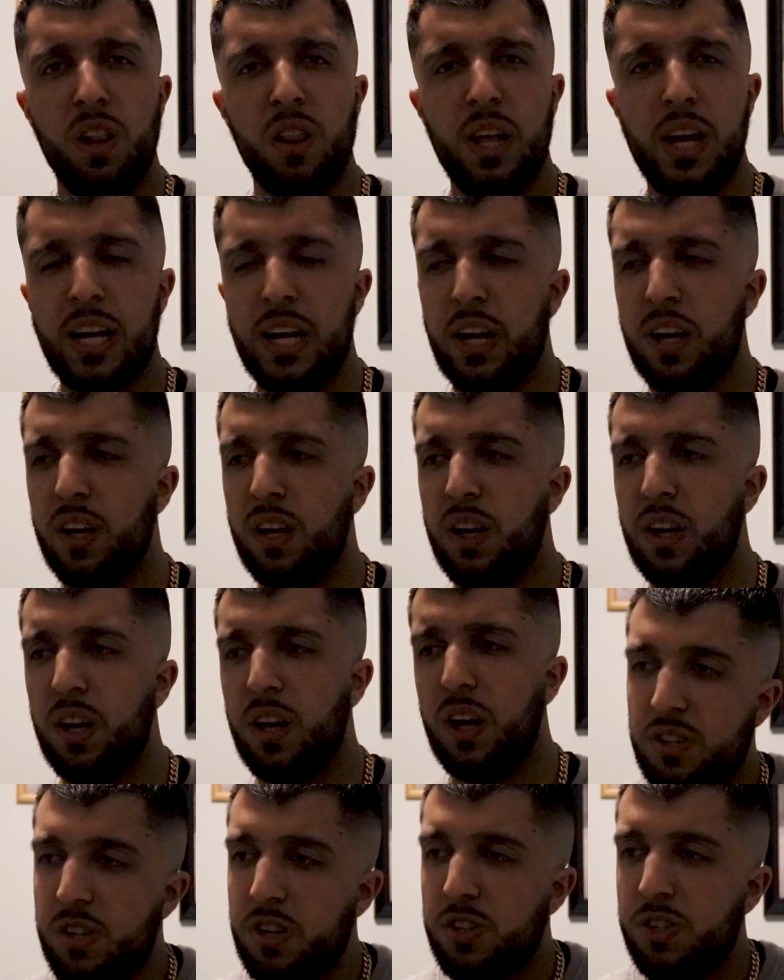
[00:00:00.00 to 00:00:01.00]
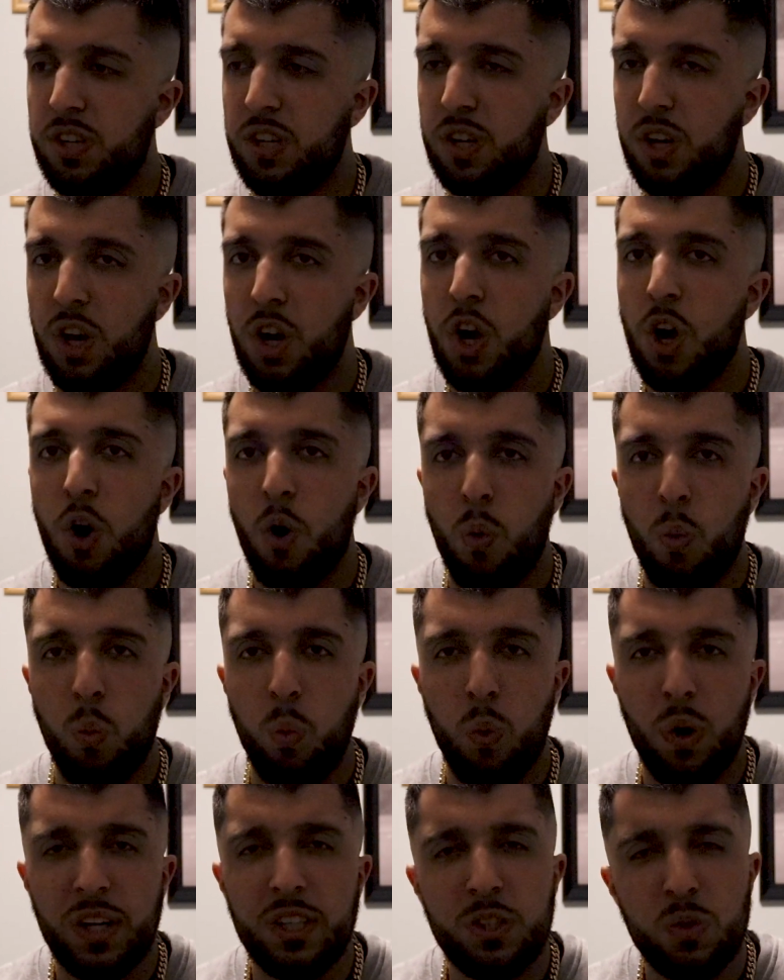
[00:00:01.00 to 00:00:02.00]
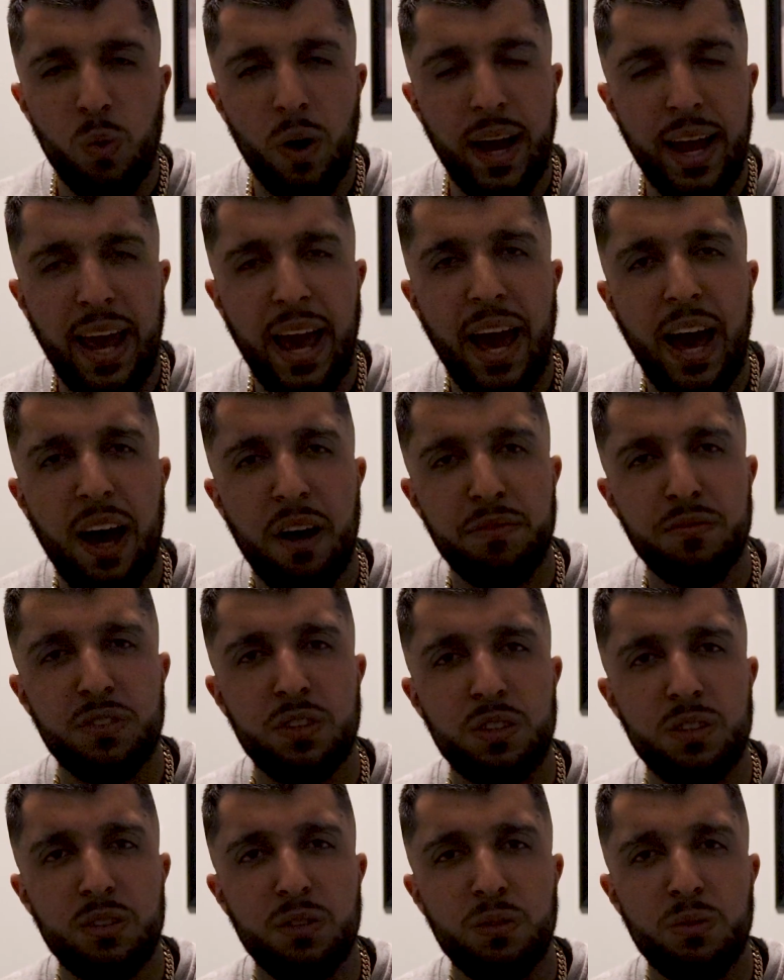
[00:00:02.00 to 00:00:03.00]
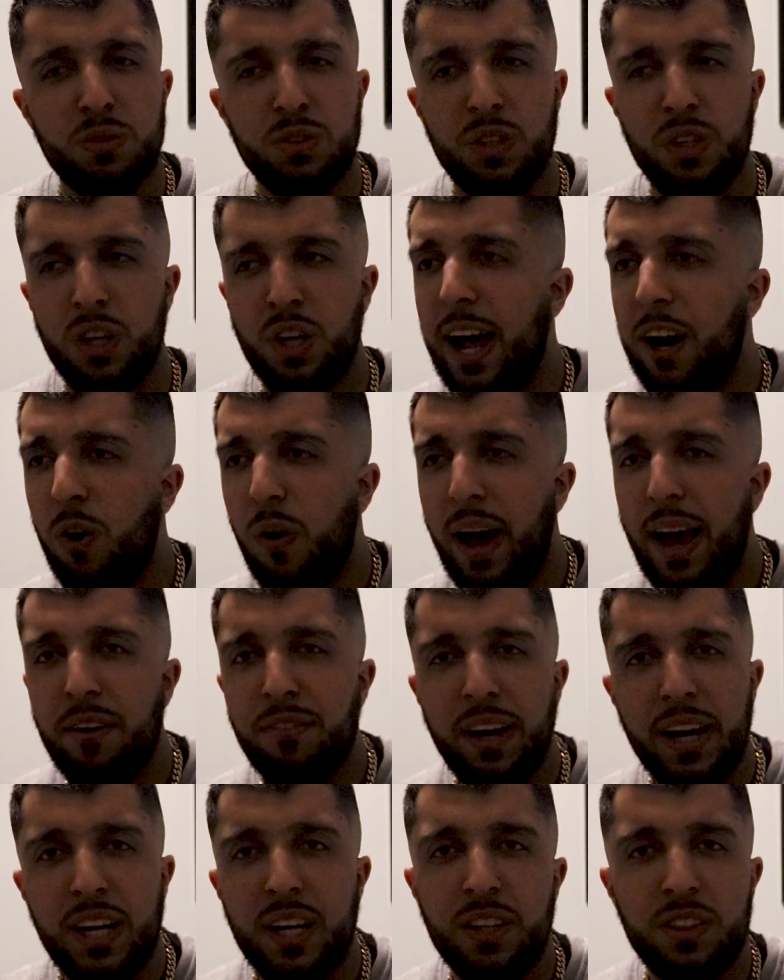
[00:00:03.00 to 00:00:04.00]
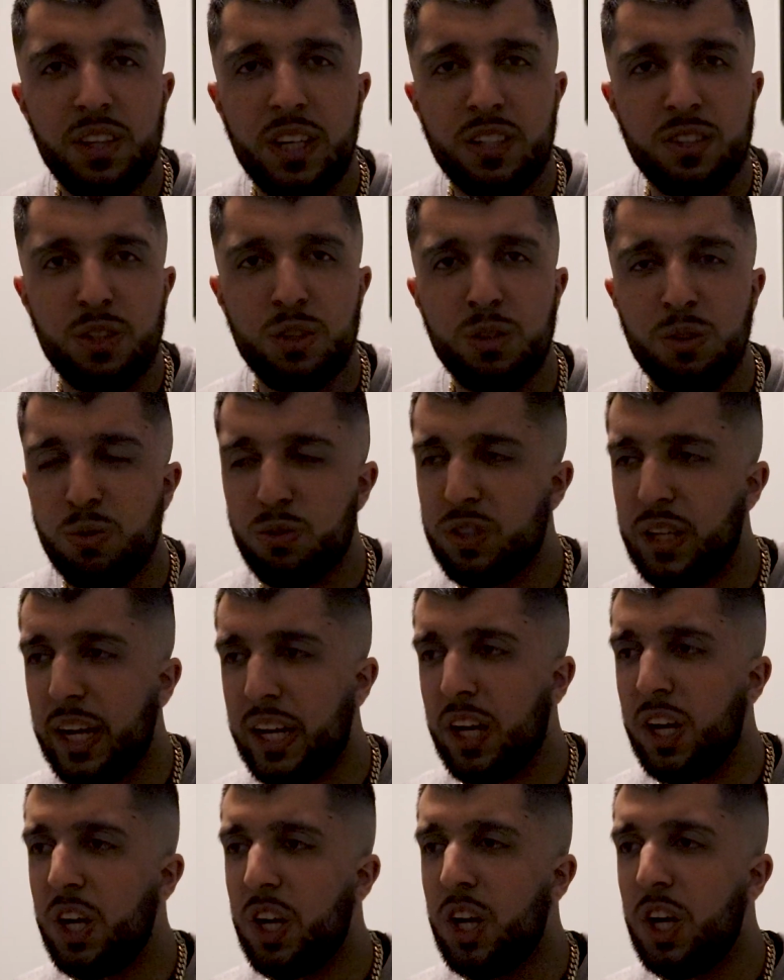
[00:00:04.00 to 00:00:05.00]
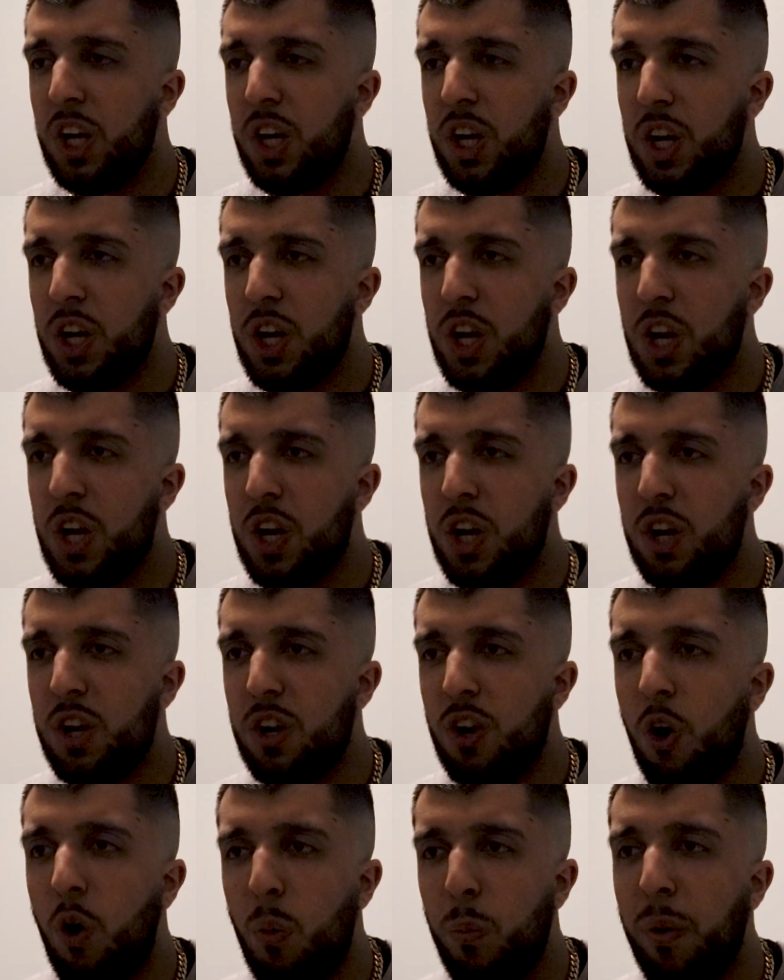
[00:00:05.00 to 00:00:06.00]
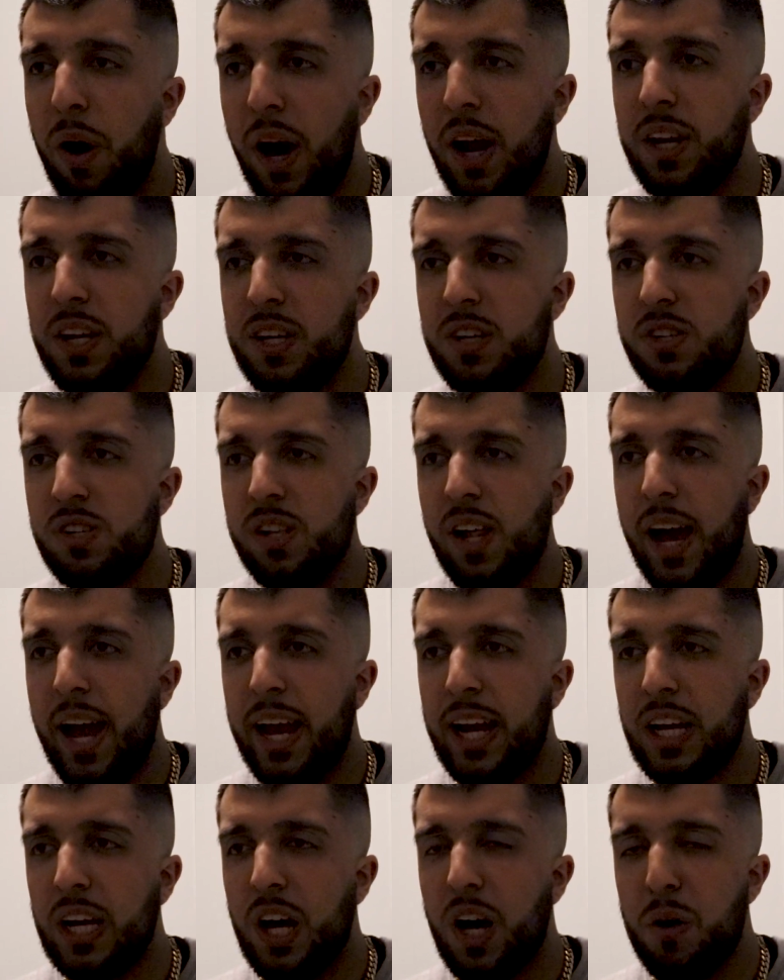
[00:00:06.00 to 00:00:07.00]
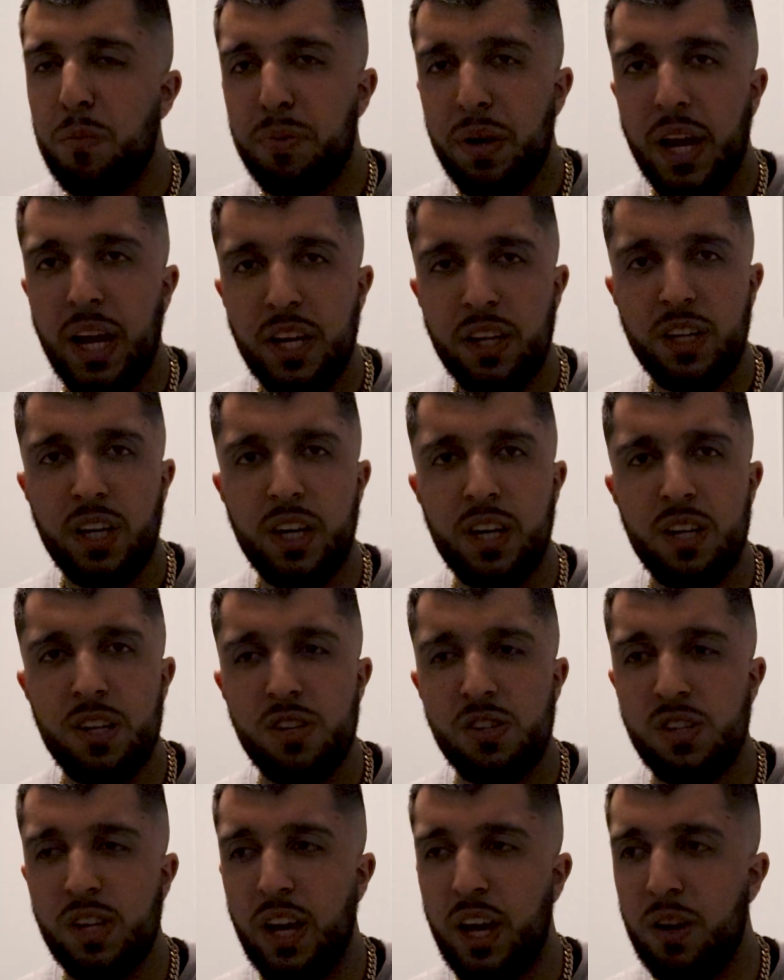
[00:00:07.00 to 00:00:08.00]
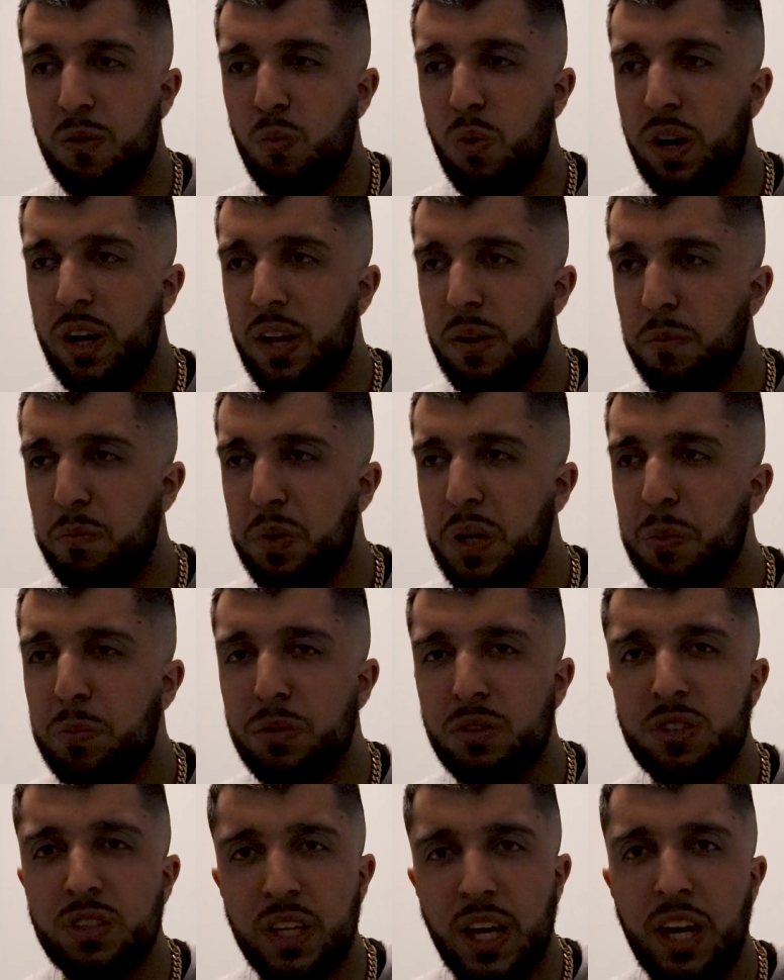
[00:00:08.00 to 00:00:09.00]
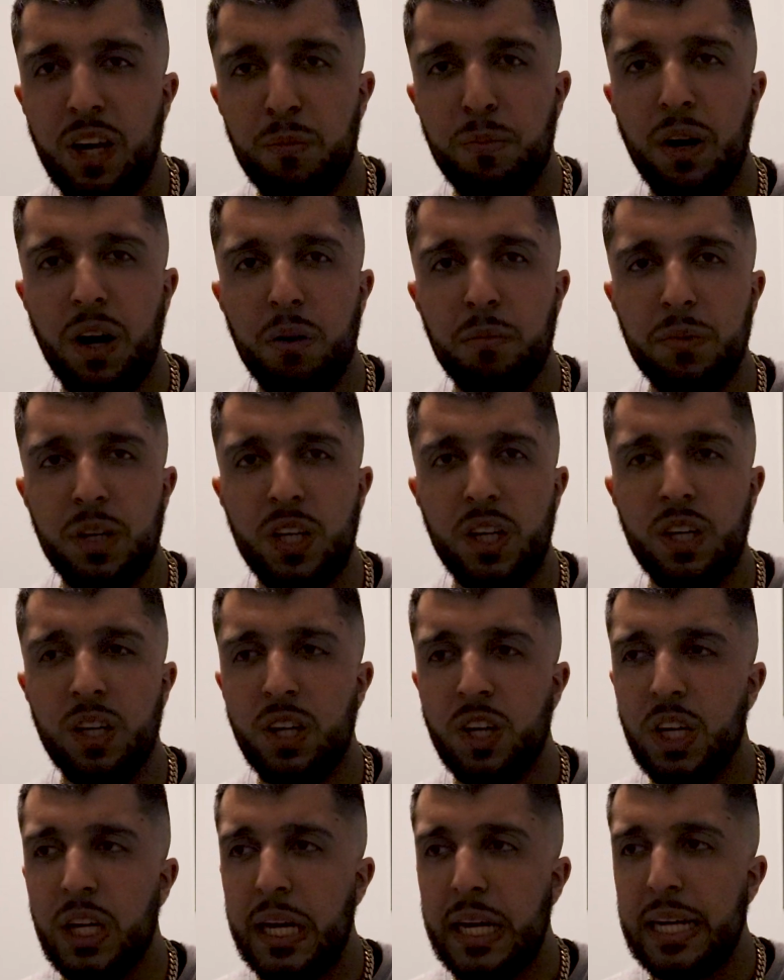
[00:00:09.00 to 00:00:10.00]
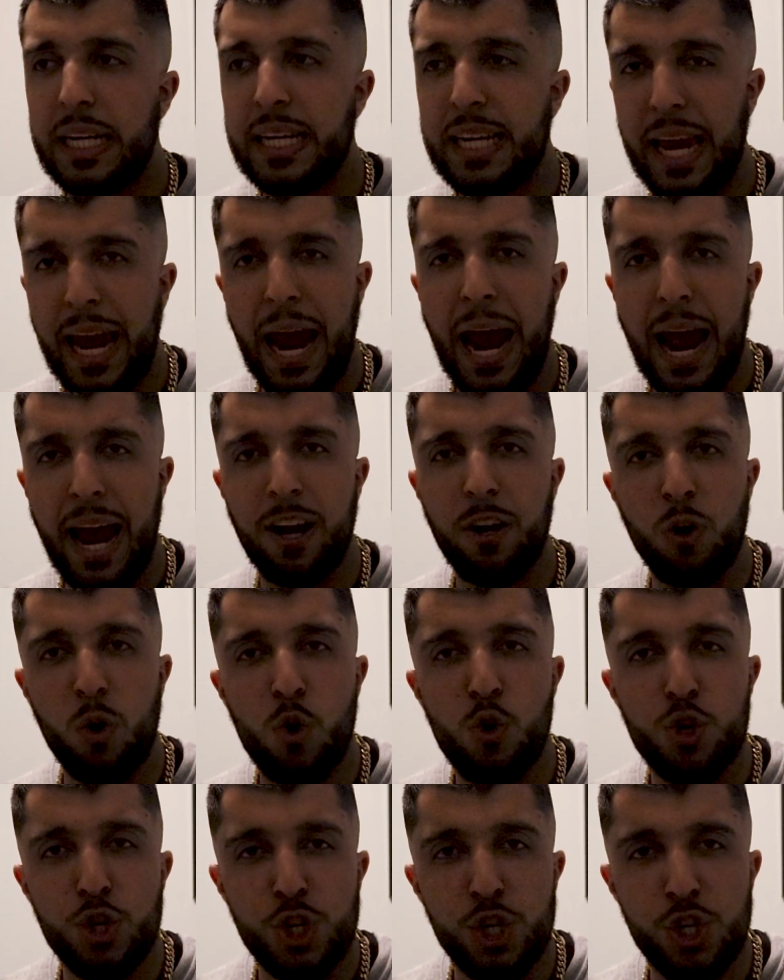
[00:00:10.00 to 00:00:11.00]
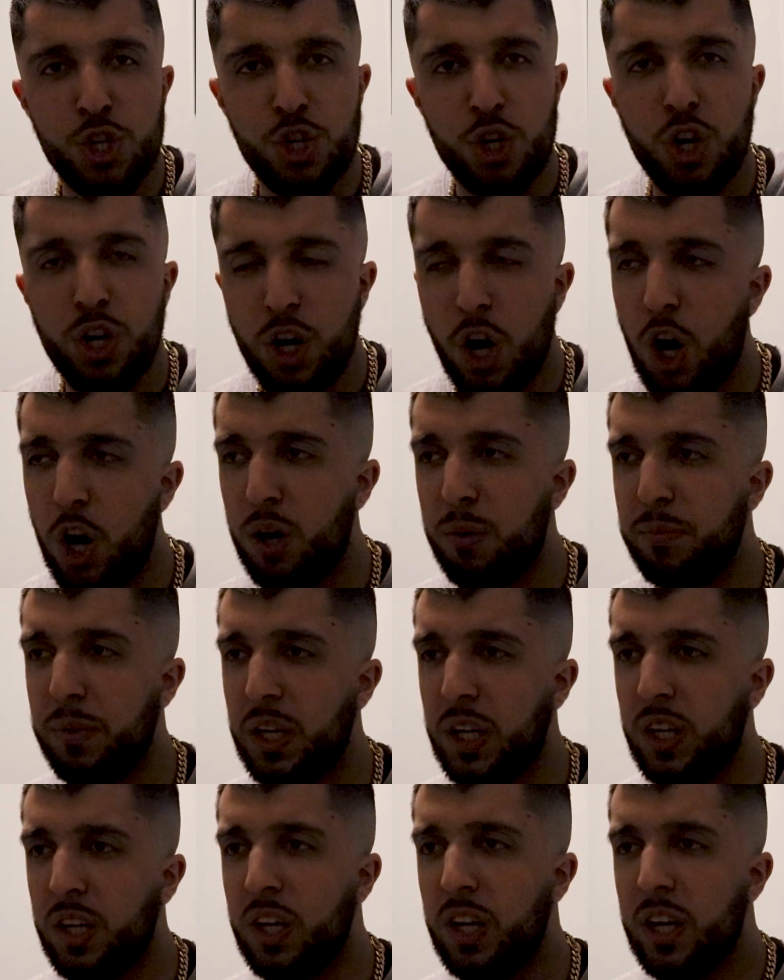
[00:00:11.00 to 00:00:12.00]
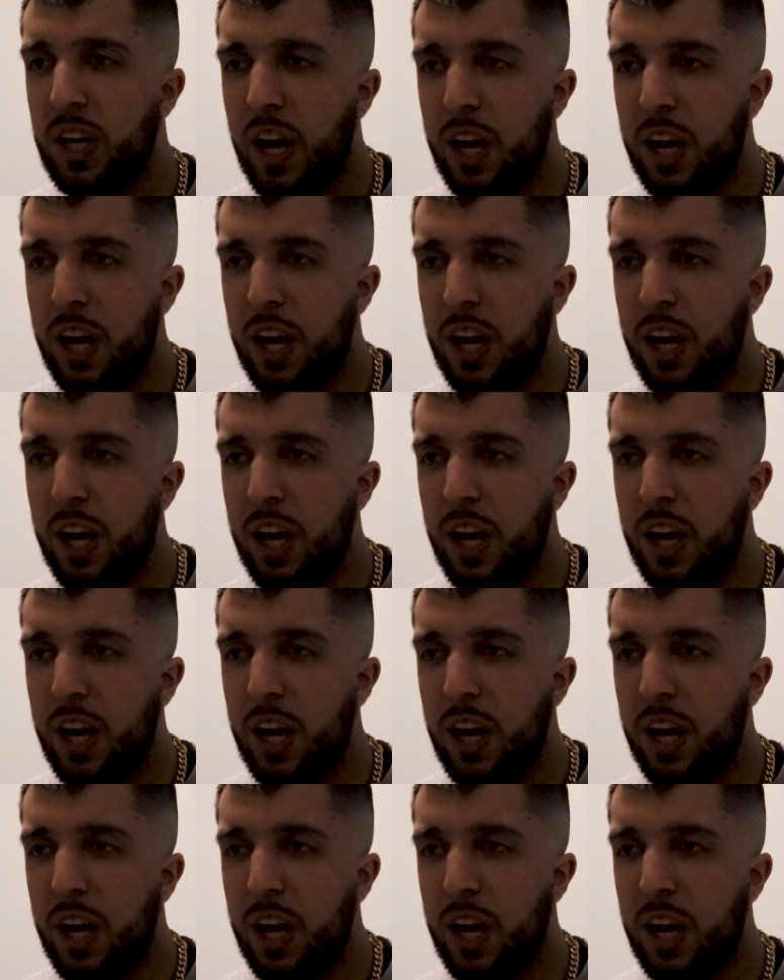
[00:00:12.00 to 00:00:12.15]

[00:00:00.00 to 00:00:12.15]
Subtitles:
Like, seriously, what do I have to lose? I don't have anything to lose. Like, nobody's like opinions and what people say about me can or should hurt me.